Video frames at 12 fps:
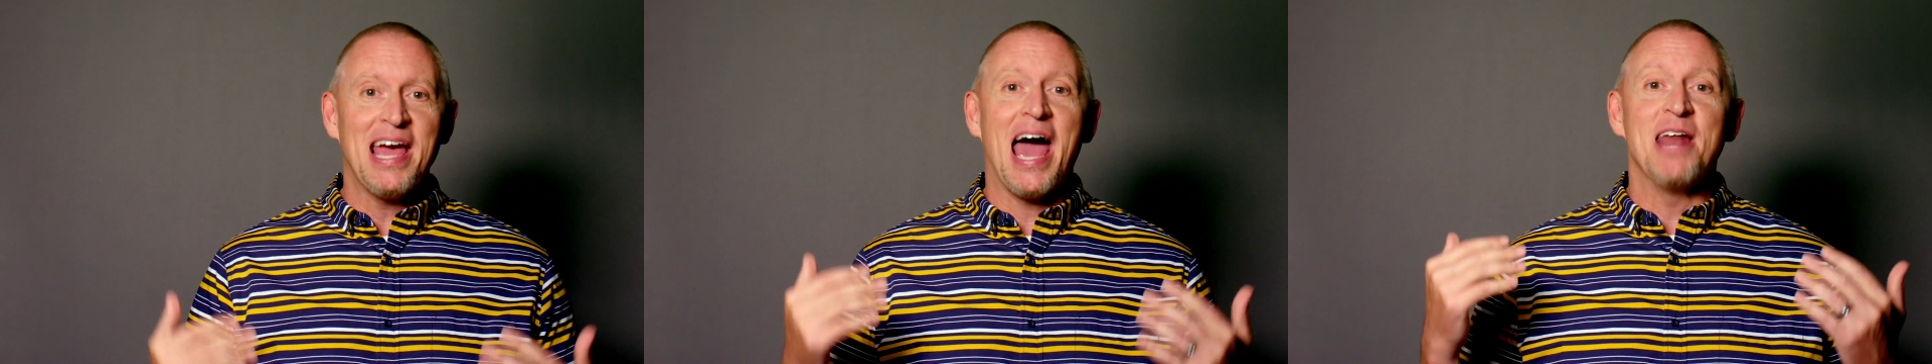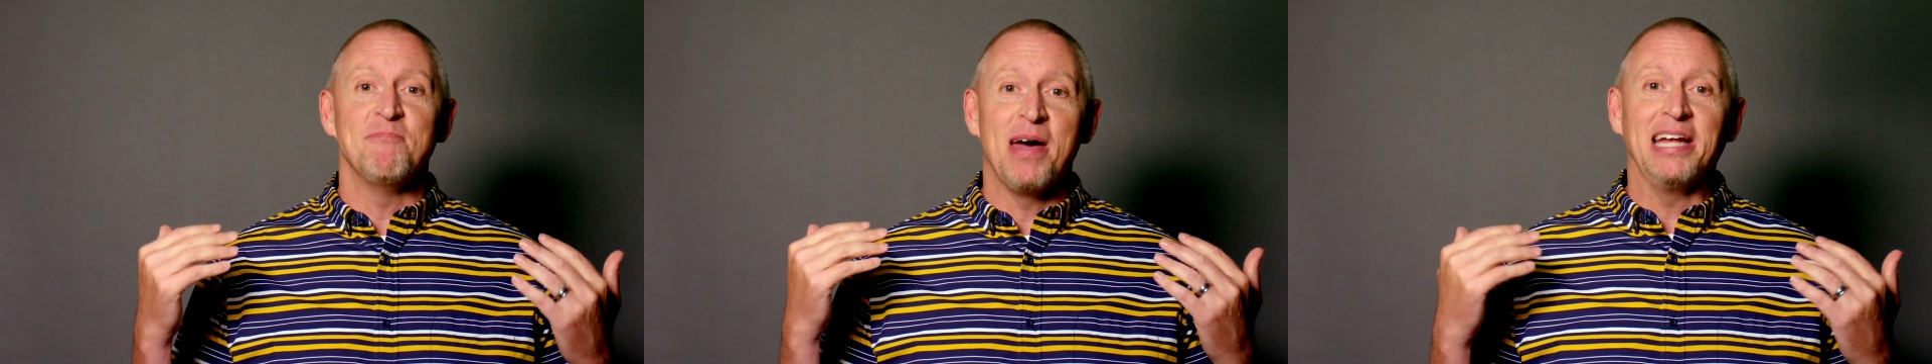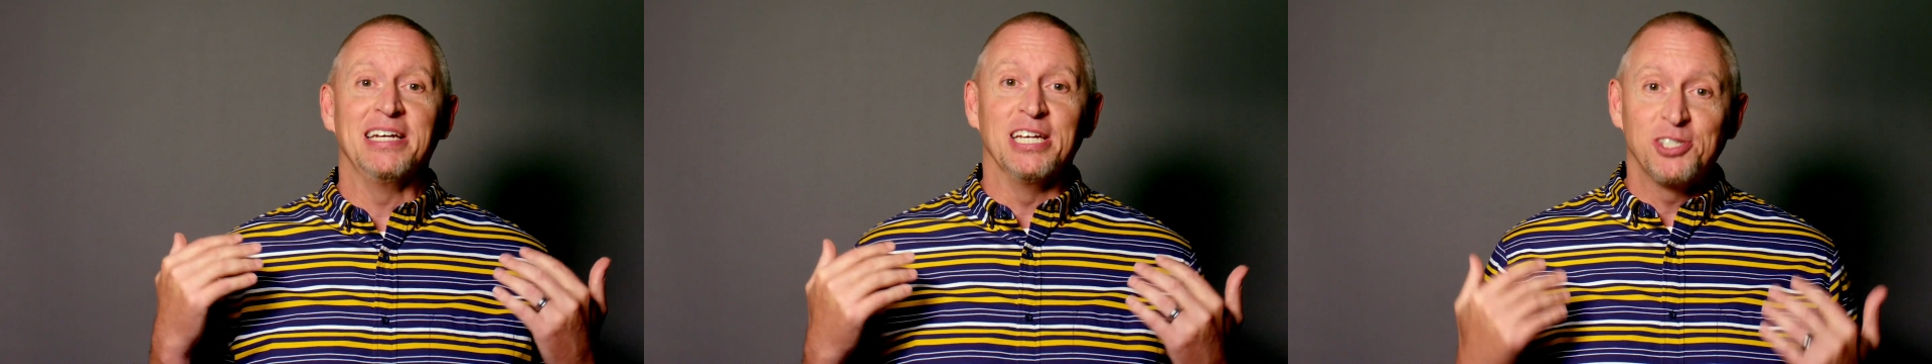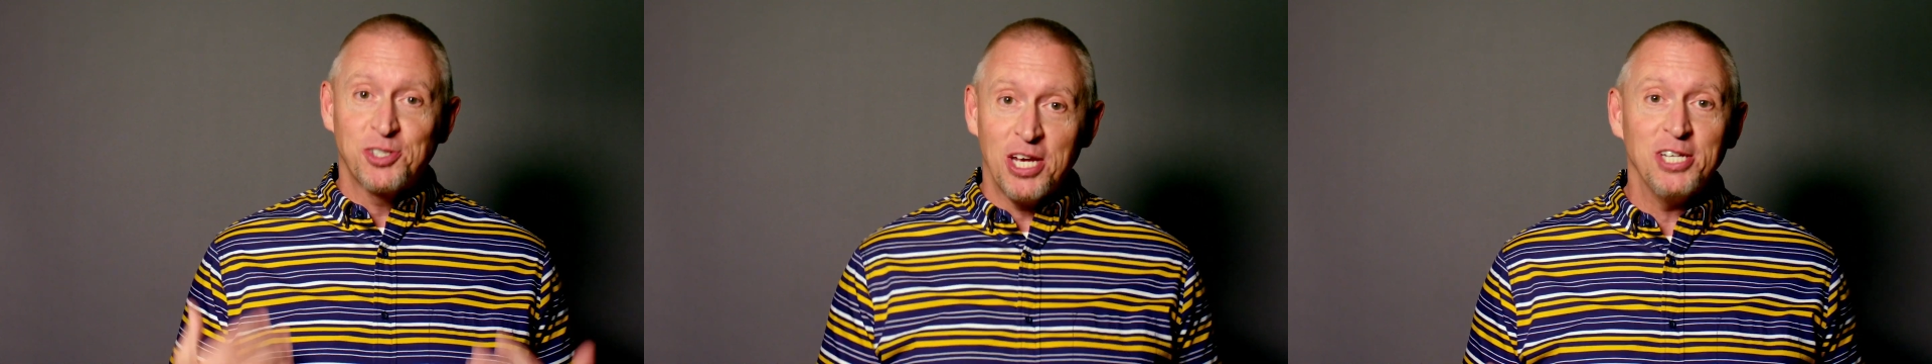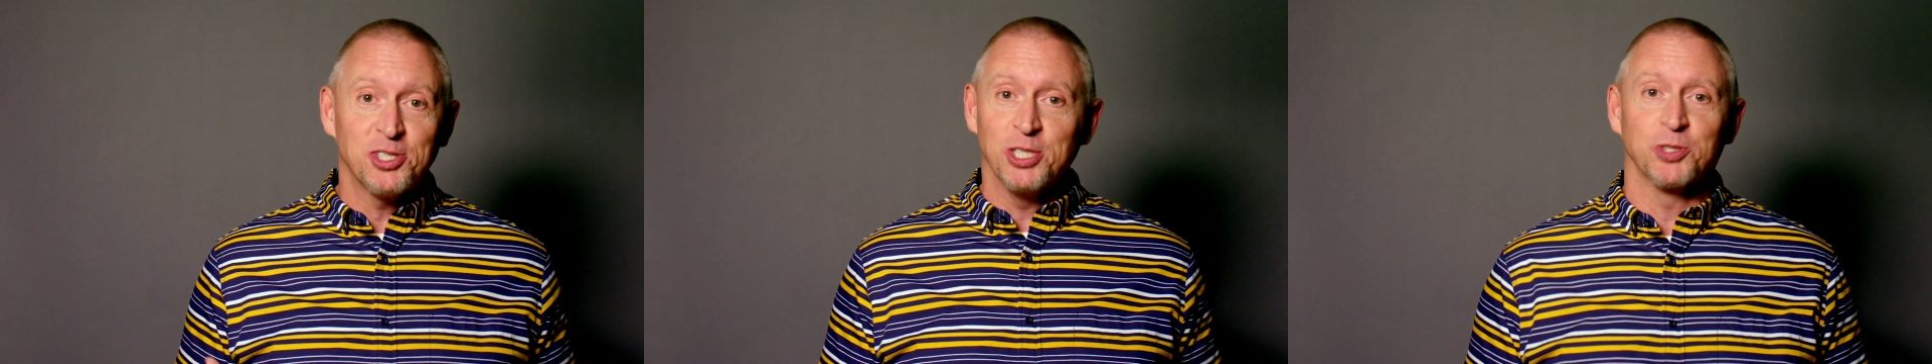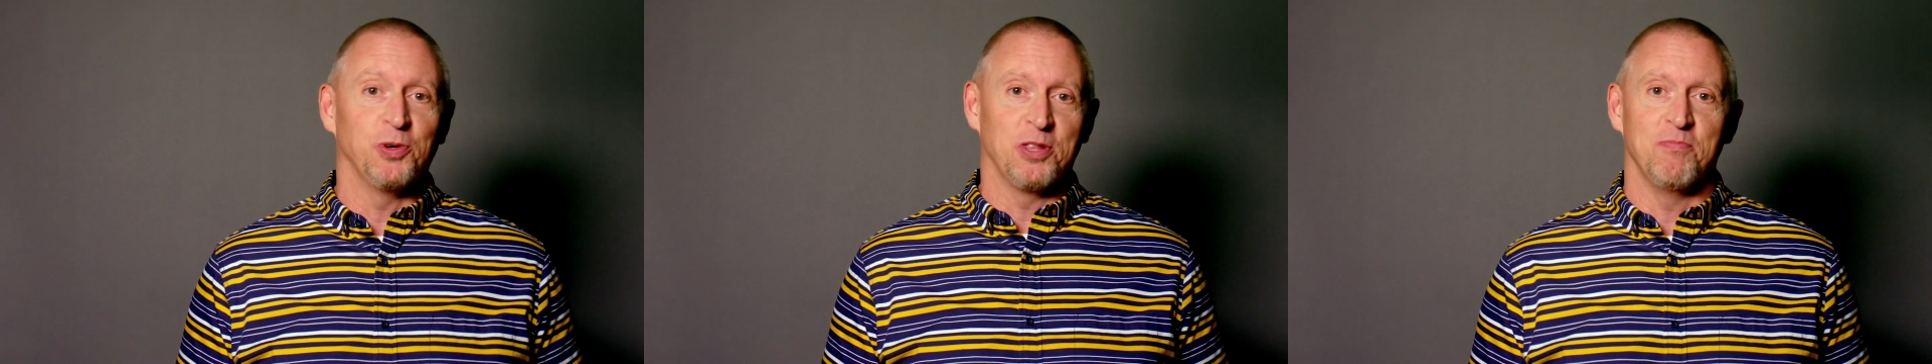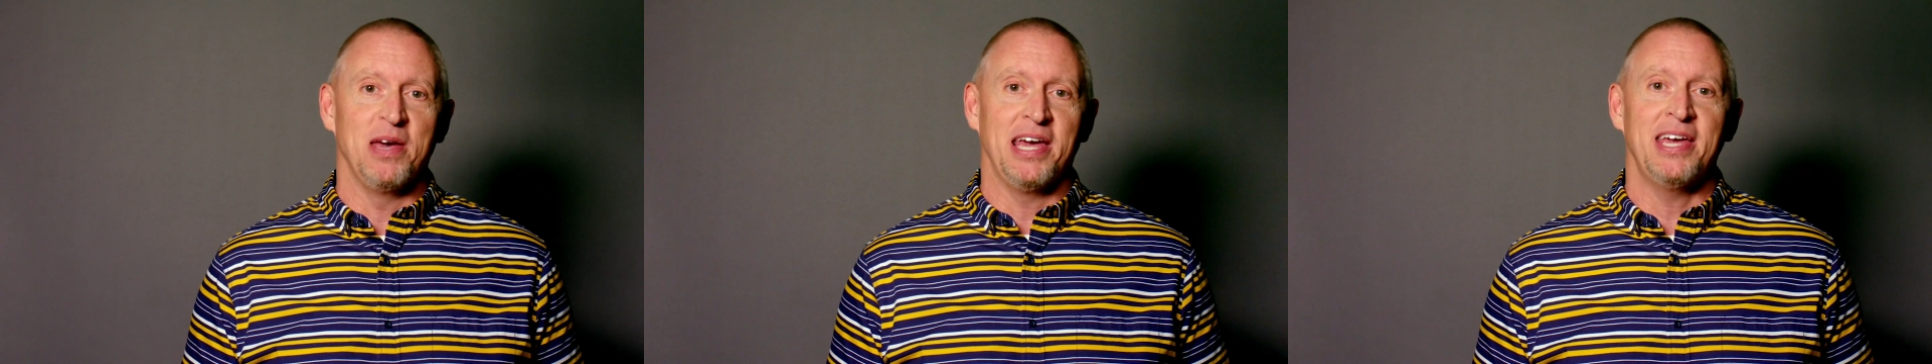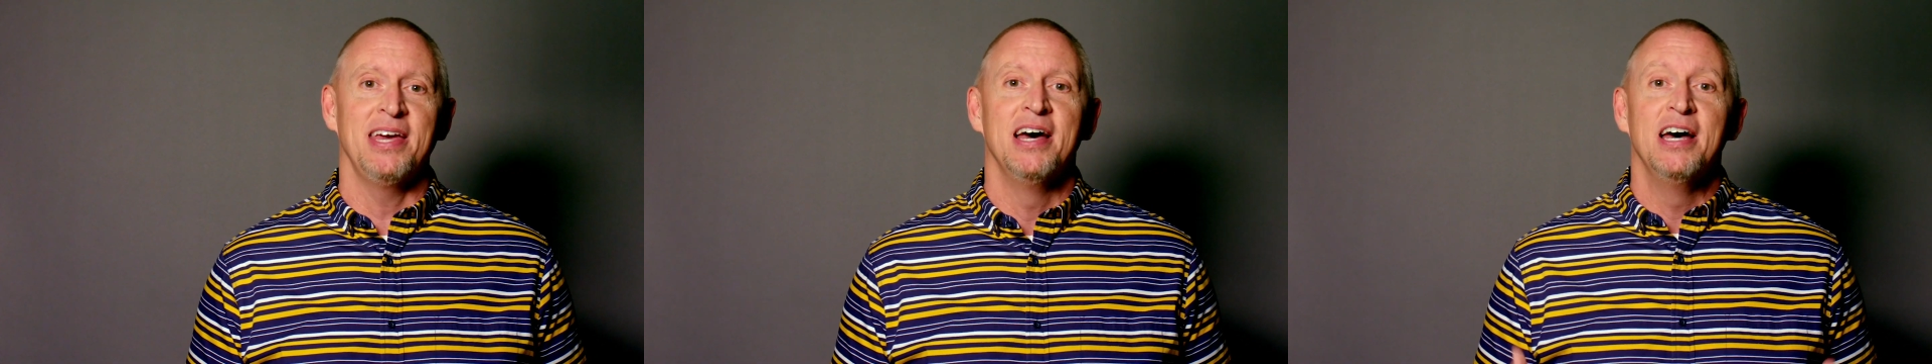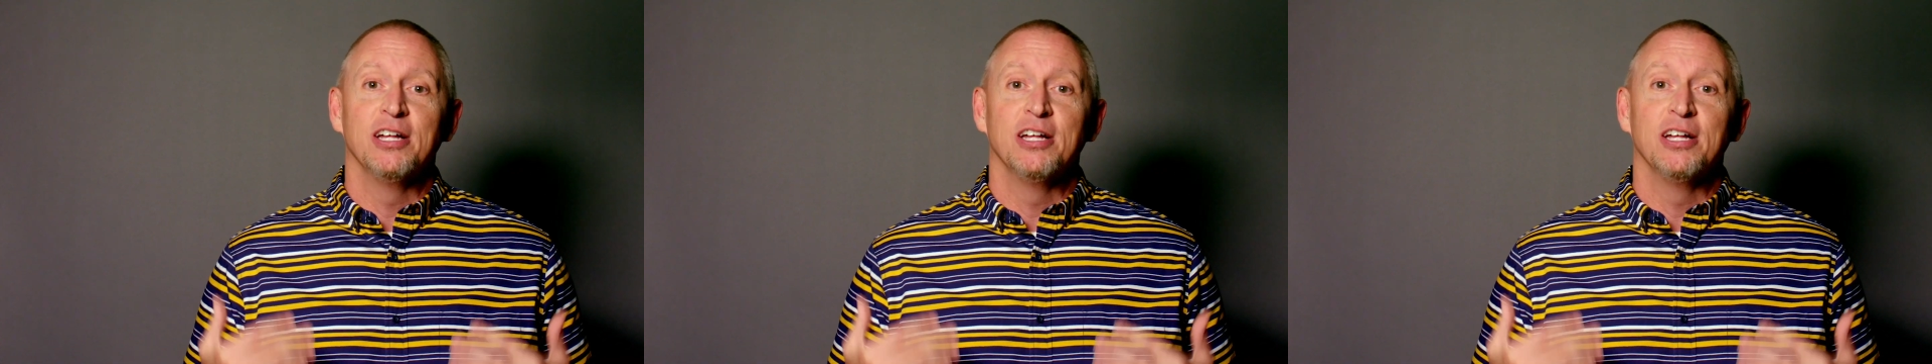and made decisions with me